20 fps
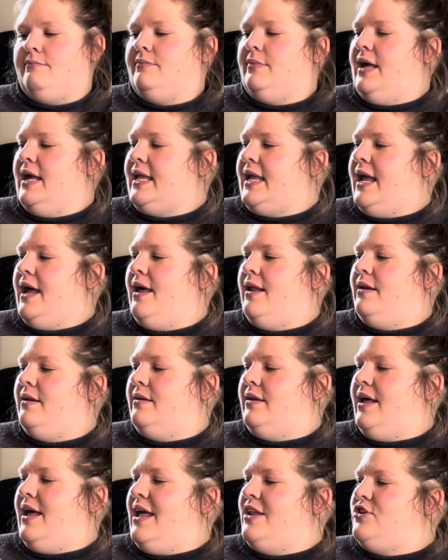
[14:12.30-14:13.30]
Again,
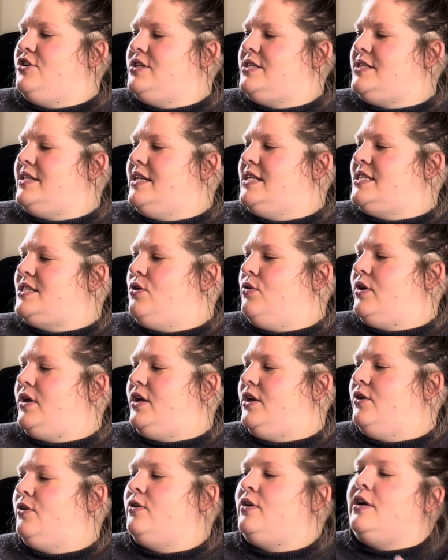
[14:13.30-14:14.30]
it's so
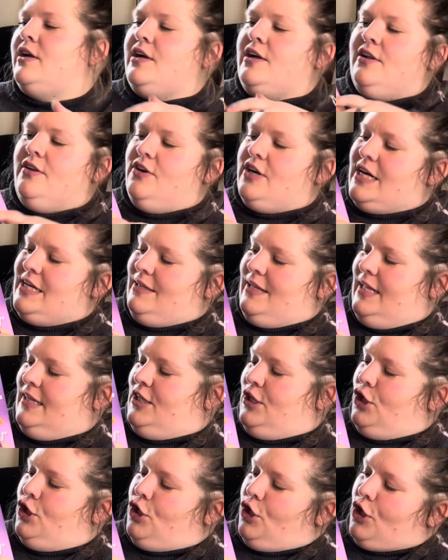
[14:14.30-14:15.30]
cute. Look at like
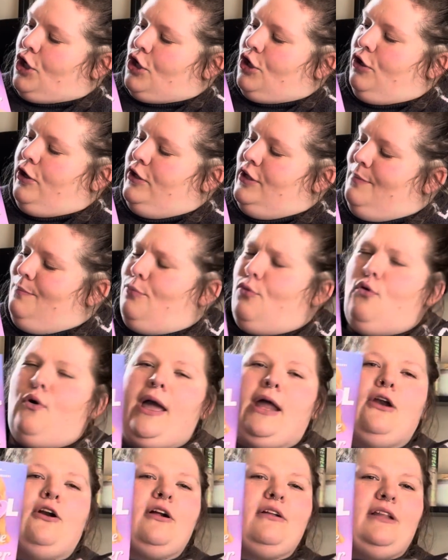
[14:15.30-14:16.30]
the girl and the boy
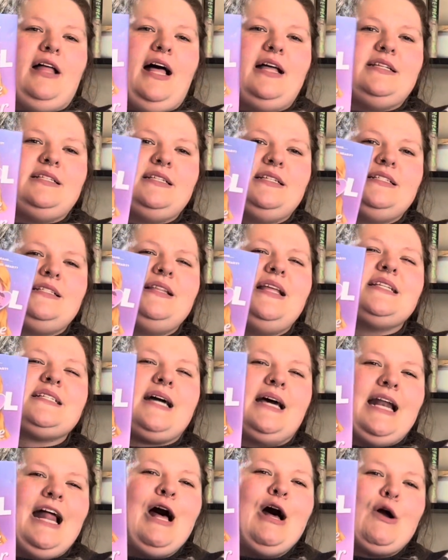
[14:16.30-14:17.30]
in her glasses, and that's
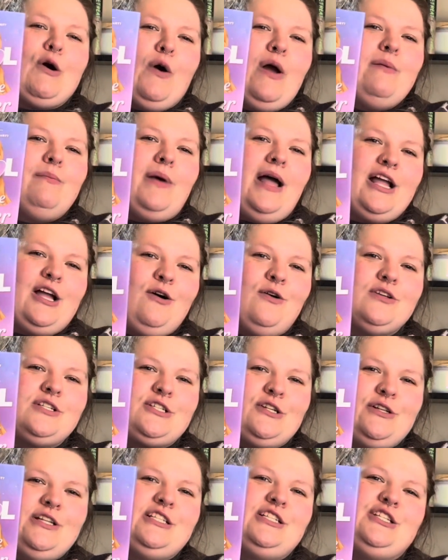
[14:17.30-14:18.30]
kind of how Going by
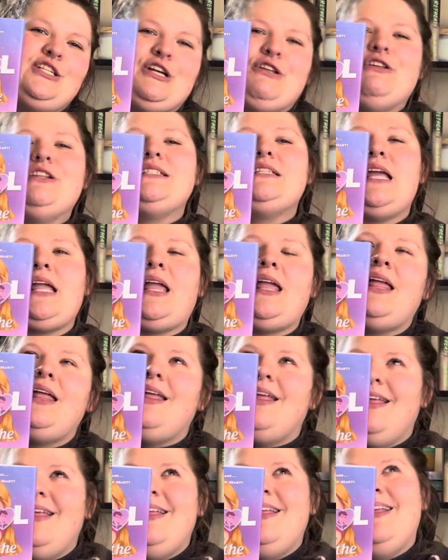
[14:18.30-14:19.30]
Coastal is too. It's like
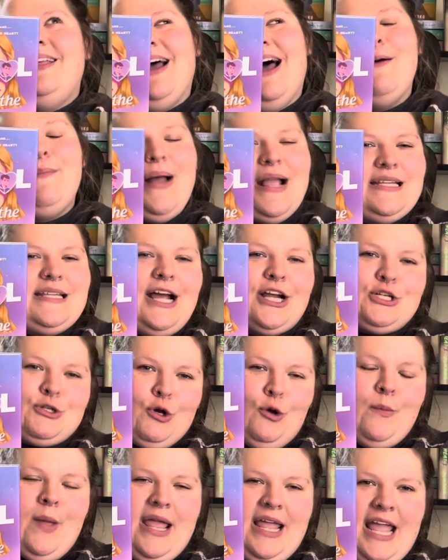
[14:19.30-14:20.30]
a
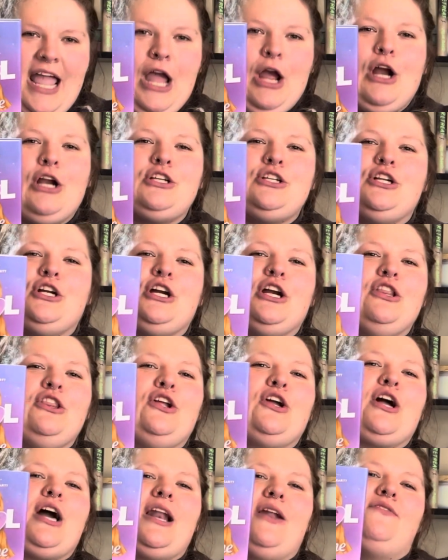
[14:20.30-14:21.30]
bisexual main character, and
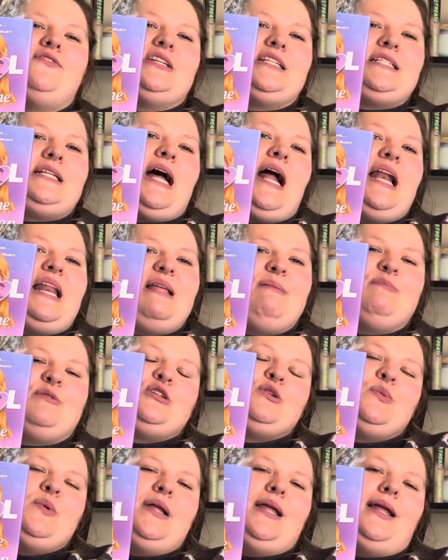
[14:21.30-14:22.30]
they're kind of deciding
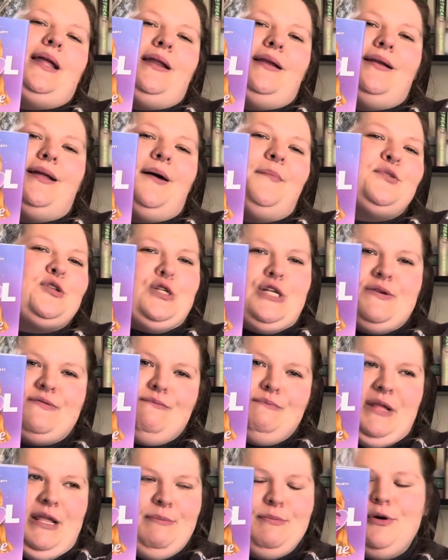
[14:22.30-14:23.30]
between two
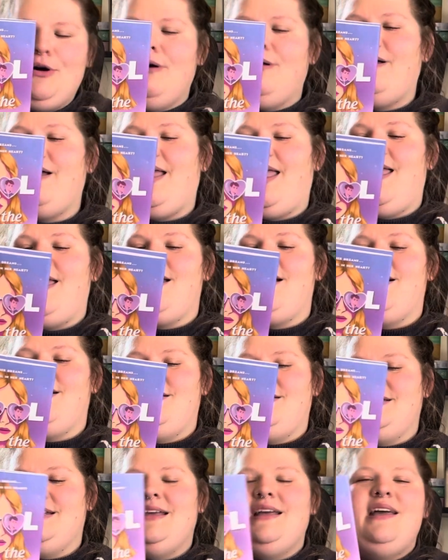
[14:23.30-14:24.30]
different people,
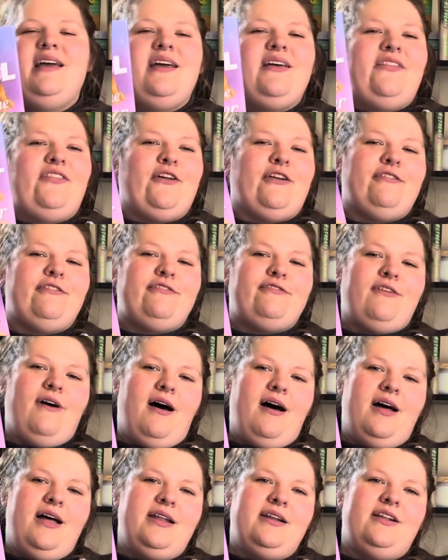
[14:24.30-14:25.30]
and they're
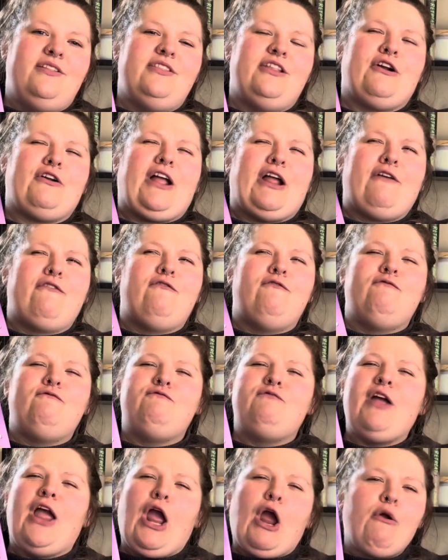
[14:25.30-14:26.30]
fun. They're like
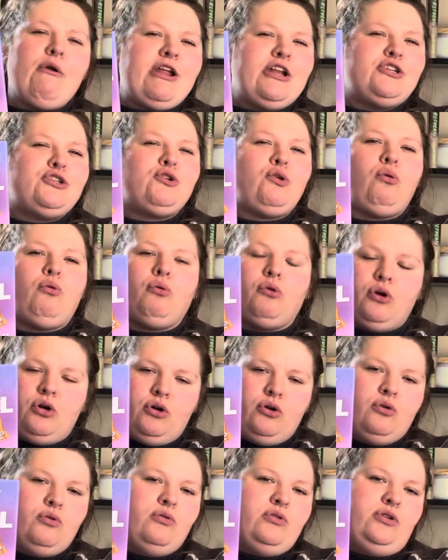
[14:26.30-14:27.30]
very
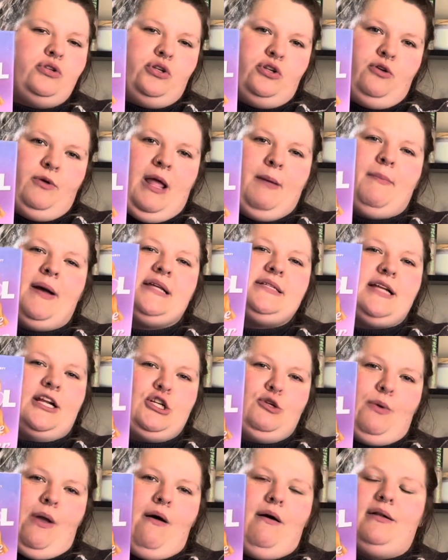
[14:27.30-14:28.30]
true to like
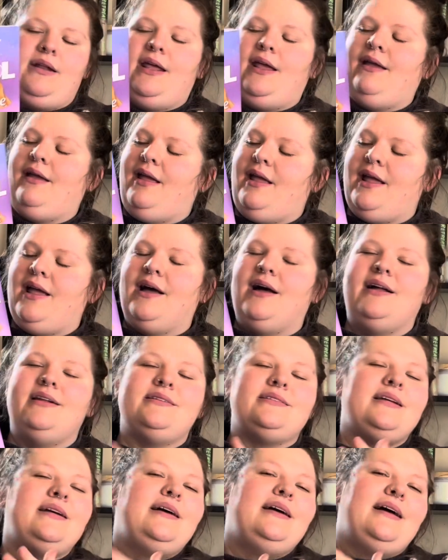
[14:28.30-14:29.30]
bisexuality,
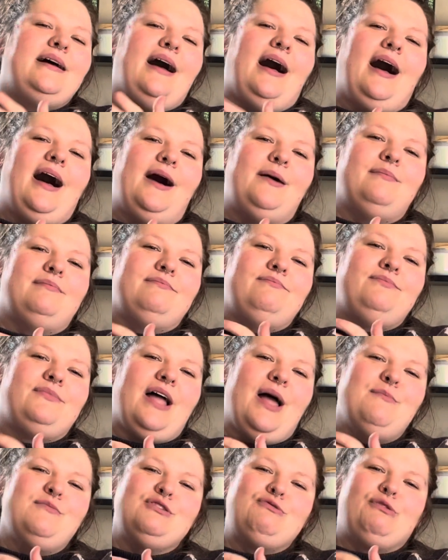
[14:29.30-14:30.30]
and I'm
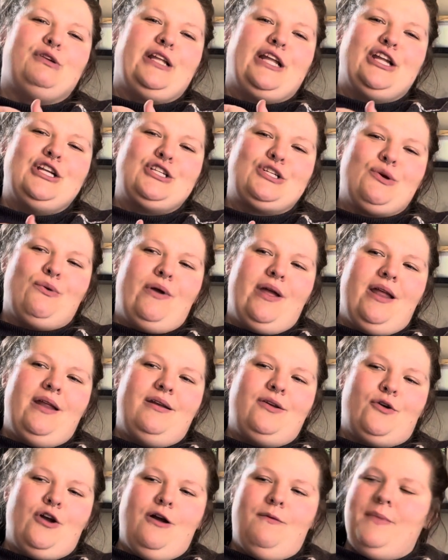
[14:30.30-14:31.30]
just really enjoying
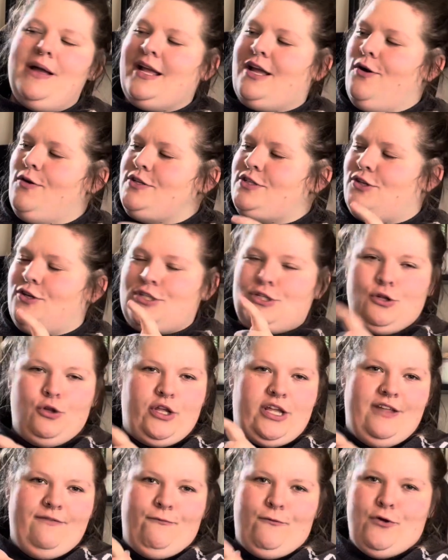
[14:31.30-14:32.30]
Going by Coastal, so
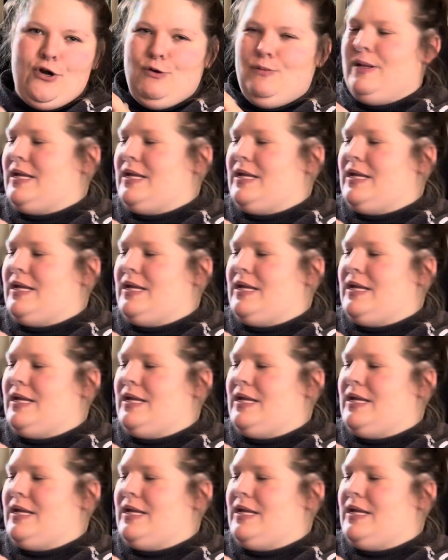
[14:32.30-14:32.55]
looking forward to